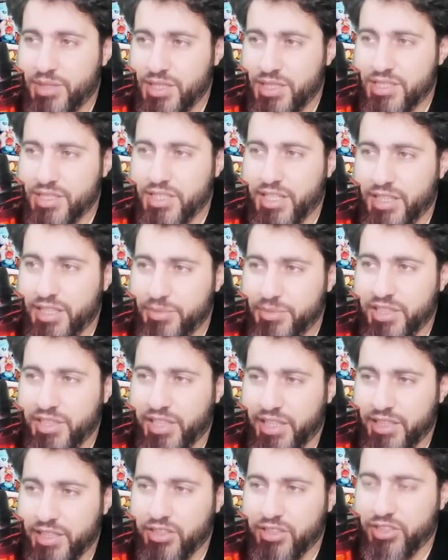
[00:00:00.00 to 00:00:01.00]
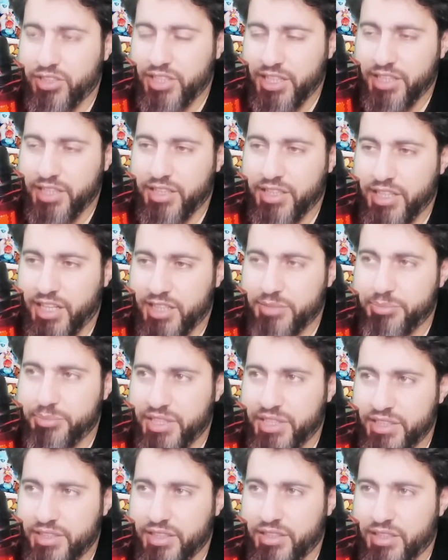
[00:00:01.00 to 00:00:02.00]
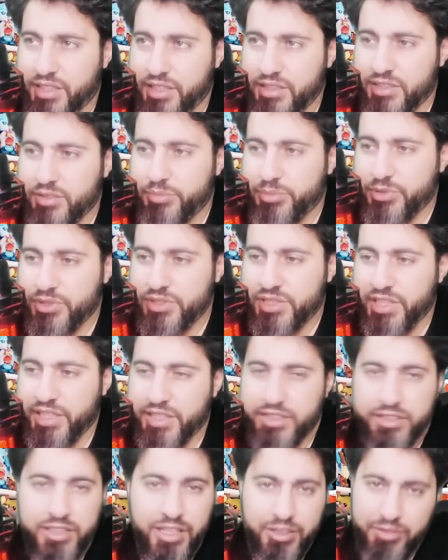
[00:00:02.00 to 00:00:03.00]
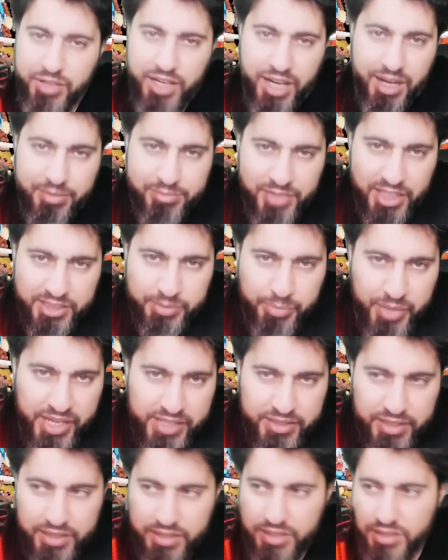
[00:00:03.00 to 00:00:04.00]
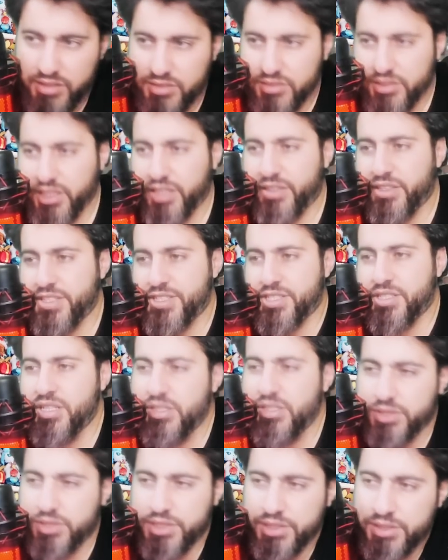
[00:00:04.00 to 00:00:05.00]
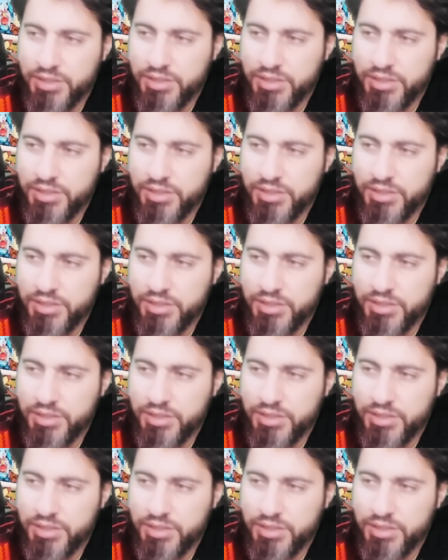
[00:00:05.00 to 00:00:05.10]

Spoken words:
He's gonna be like, okay, they are baiting, and then opponent's like, no, I'm not baiting. Take this nuke.